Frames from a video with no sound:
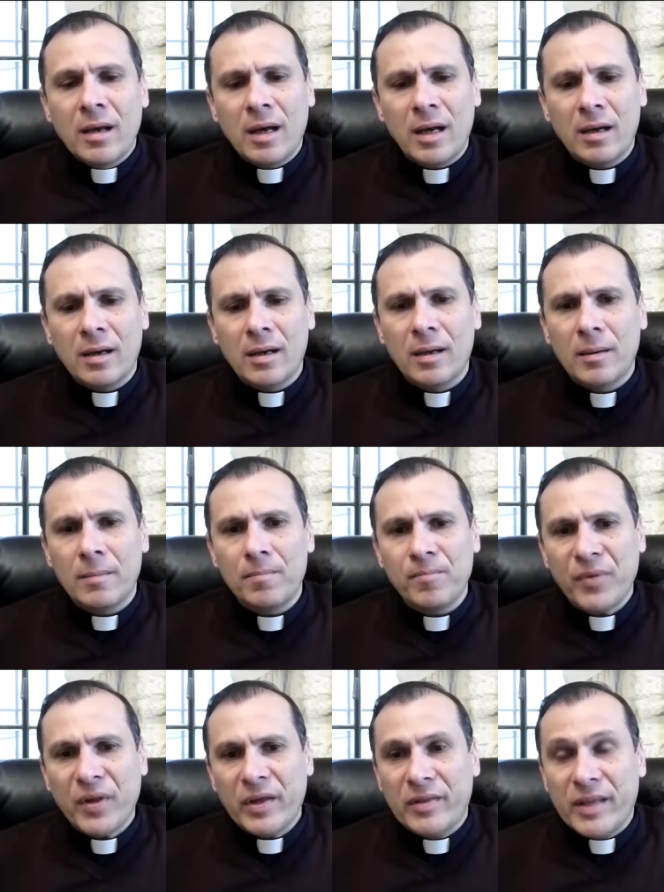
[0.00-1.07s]
Uh,
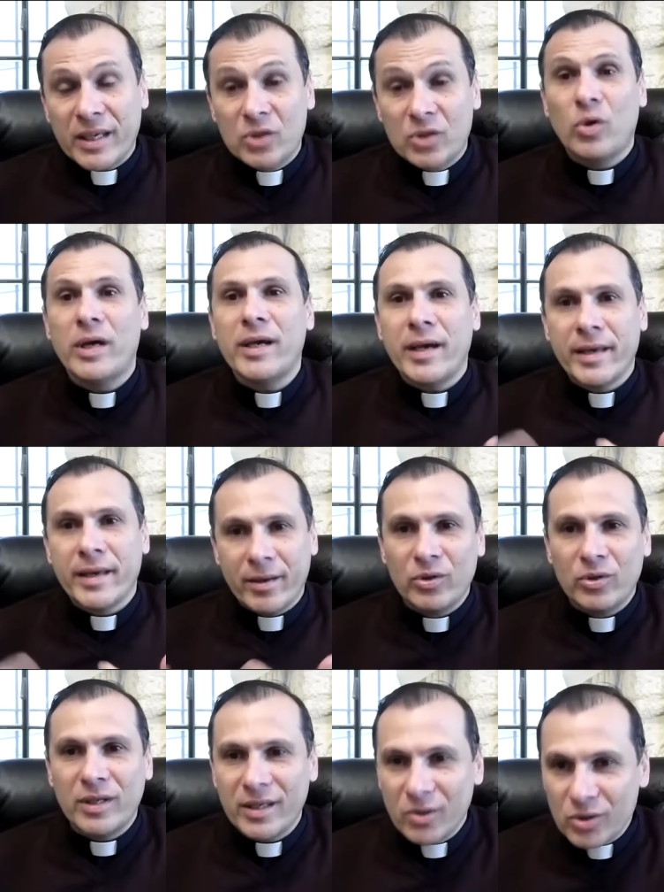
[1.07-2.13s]
and that's why I
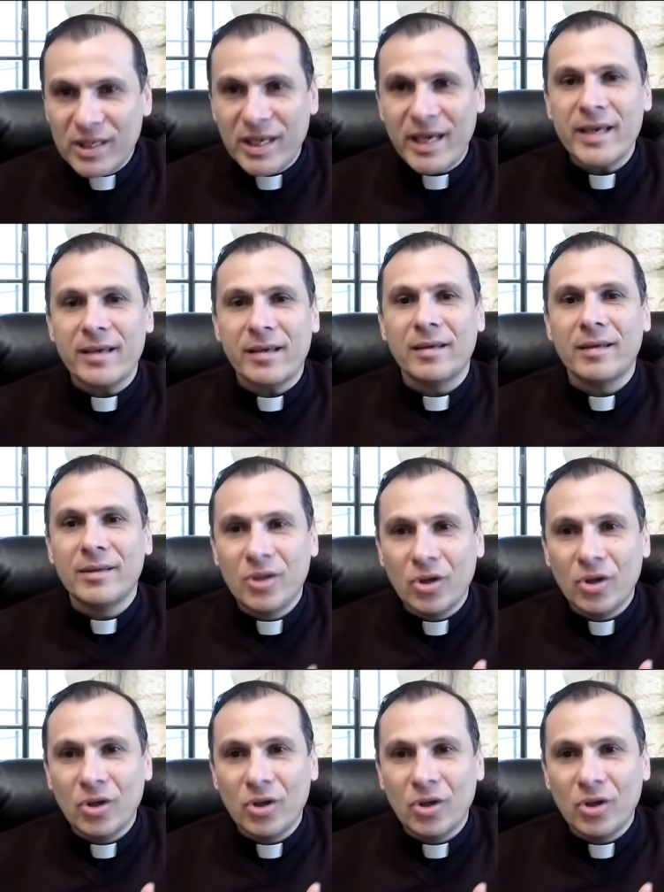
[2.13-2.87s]
continue saying,